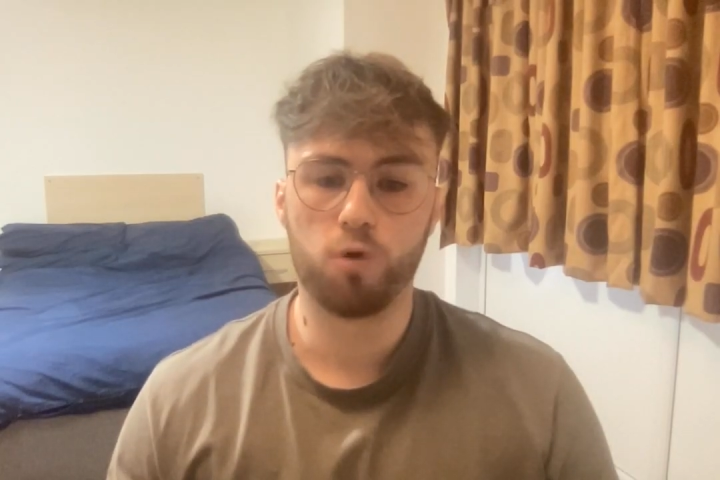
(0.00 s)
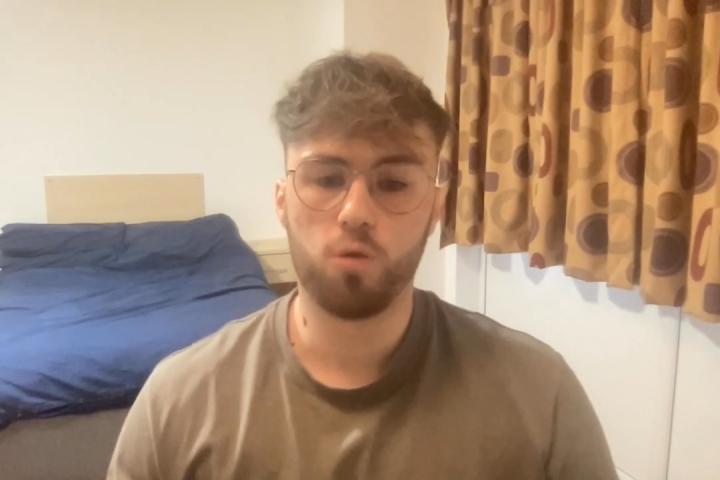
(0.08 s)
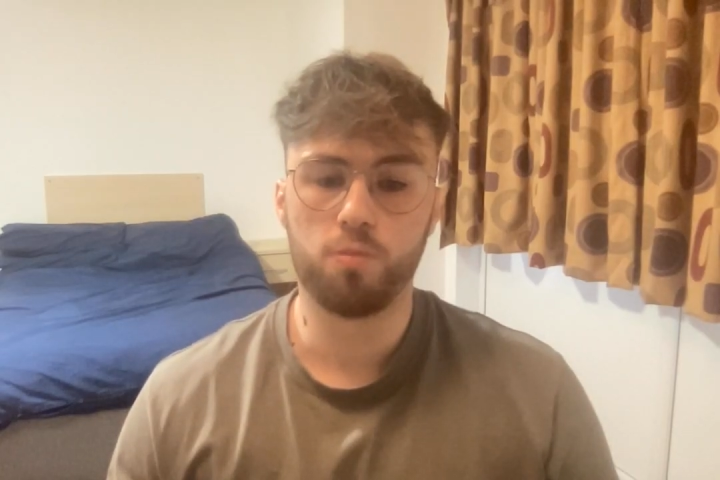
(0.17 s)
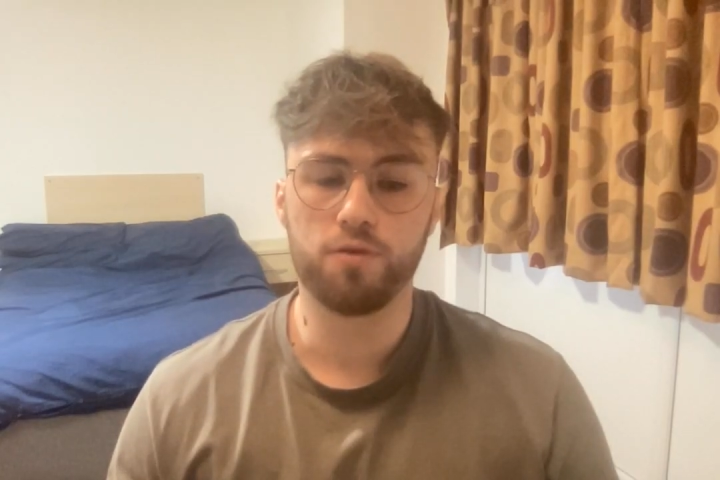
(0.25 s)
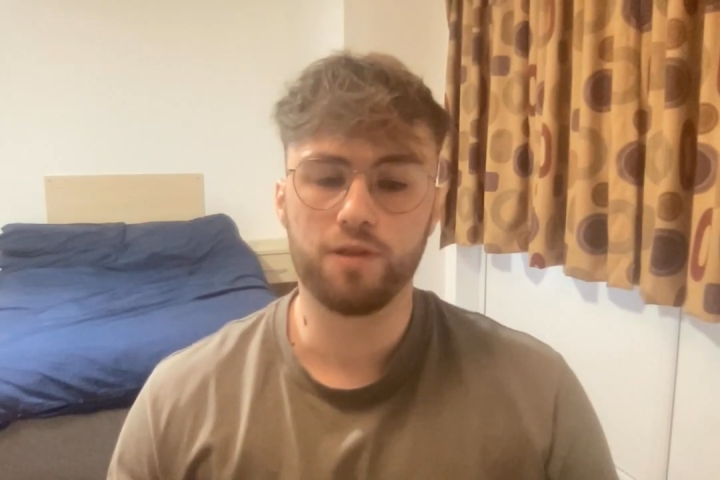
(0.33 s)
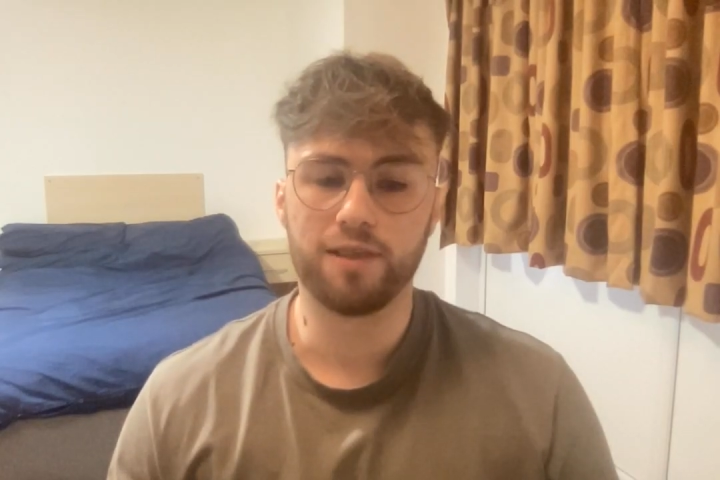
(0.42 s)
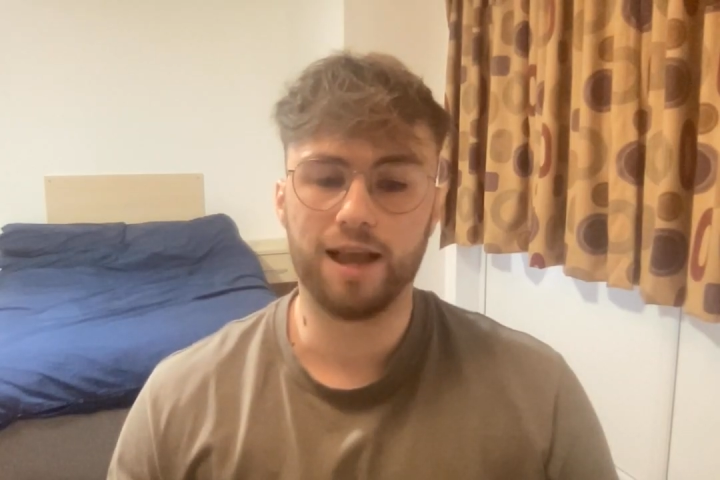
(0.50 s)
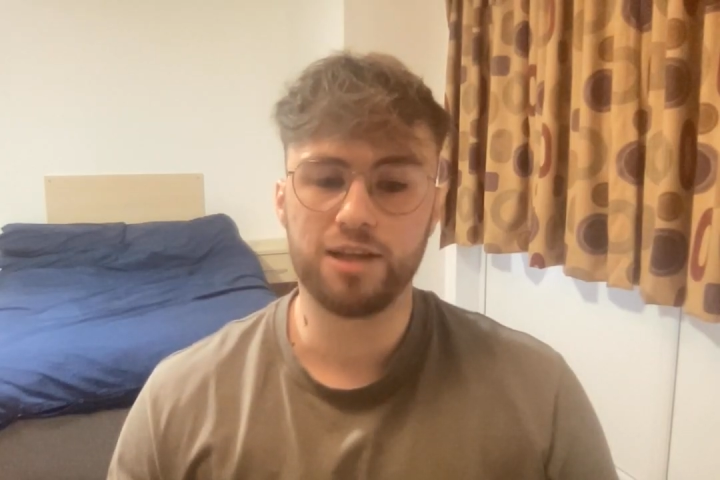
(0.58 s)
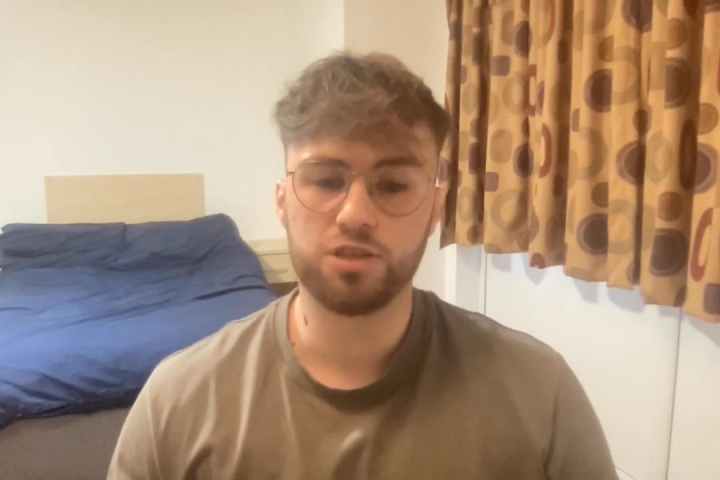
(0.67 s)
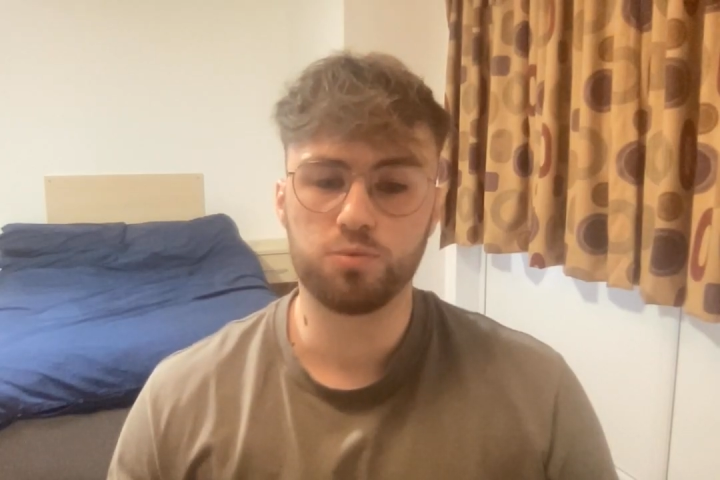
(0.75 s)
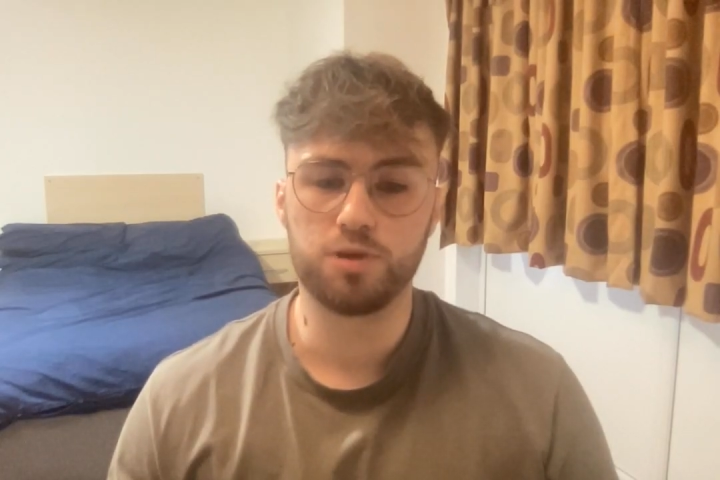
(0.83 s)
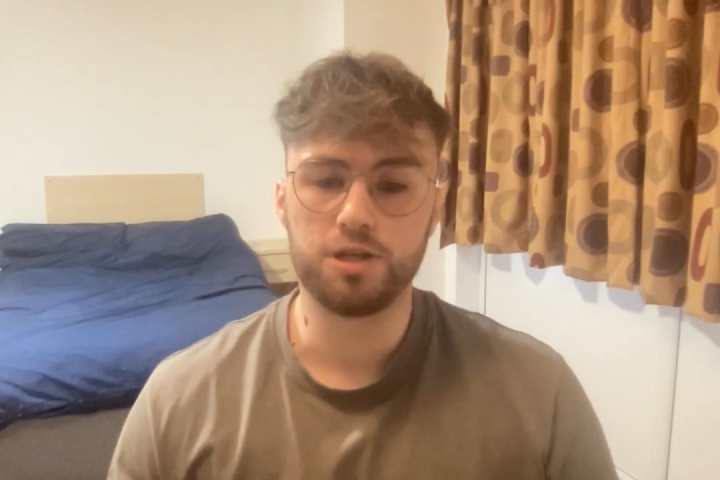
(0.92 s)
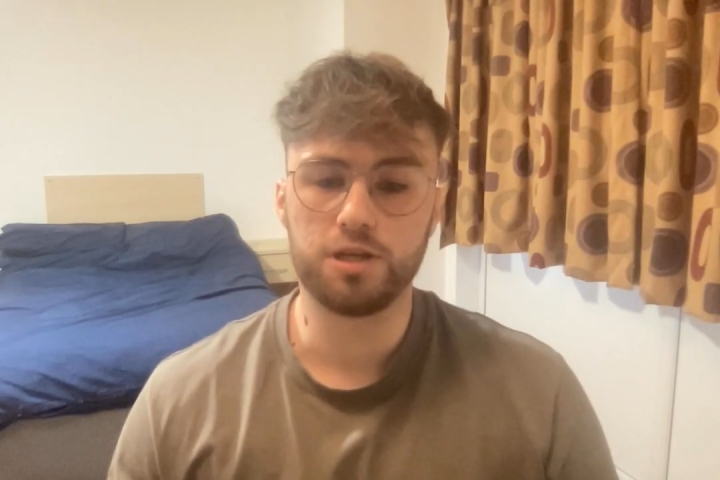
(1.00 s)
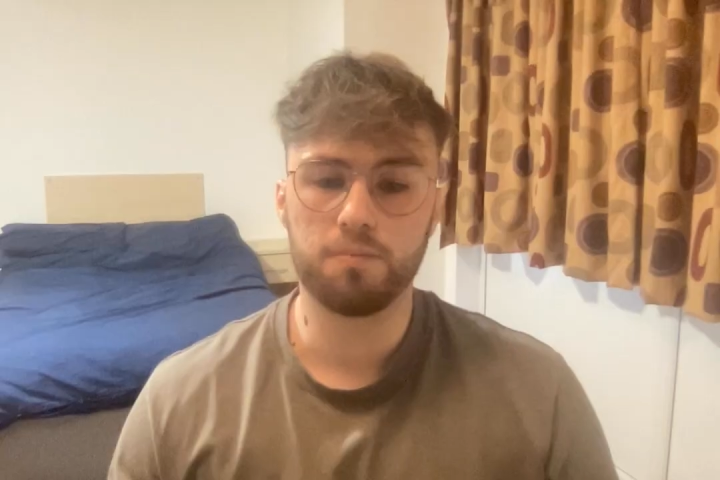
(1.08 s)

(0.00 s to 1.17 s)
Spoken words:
Bournemouth last week,